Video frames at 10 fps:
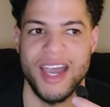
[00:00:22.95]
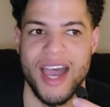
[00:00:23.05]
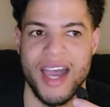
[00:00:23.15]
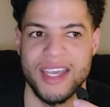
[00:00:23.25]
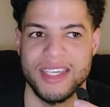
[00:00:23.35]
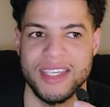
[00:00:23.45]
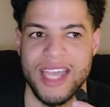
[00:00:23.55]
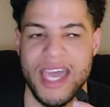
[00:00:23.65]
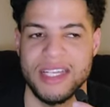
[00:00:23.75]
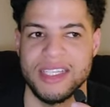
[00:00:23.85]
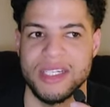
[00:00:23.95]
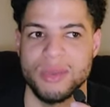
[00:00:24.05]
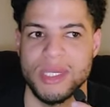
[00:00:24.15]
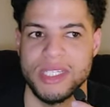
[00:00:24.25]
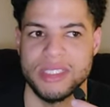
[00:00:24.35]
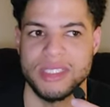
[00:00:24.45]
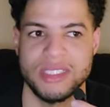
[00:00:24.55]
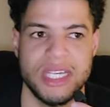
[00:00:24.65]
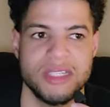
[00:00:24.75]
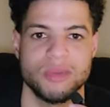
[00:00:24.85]
I had a little bit of
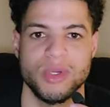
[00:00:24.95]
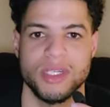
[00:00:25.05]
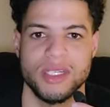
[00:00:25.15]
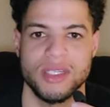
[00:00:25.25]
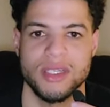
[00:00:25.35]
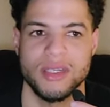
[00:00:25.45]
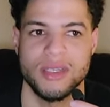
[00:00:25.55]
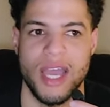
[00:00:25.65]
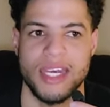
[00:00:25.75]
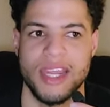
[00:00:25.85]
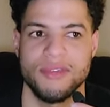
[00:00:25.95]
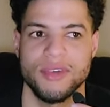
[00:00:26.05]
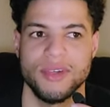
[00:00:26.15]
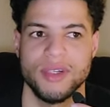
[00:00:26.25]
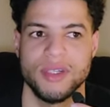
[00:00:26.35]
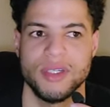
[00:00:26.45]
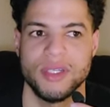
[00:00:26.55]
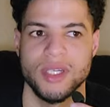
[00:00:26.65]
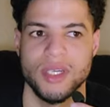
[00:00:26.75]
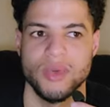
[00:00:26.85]
success, but it, uh, I never
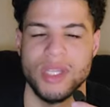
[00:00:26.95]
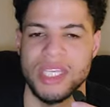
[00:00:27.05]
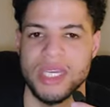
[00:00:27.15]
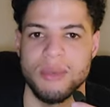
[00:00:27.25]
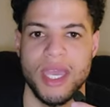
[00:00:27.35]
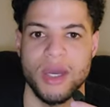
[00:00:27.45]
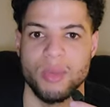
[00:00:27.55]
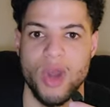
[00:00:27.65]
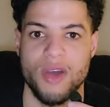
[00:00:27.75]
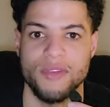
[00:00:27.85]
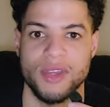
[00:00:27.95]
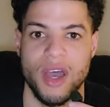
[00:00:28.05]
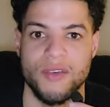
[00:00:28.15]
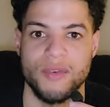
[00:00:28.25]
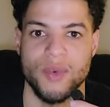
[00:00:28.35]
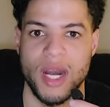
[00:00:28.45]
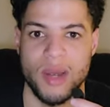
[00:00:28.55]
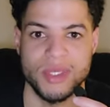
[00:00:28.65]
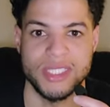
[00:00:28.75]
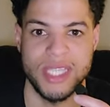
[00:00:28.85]
really could make a profit off of what
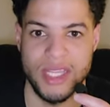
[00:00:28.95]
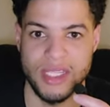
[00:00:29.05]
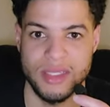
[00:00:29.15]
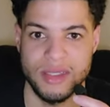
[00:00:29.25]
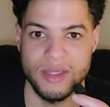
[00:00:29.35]
I was selling.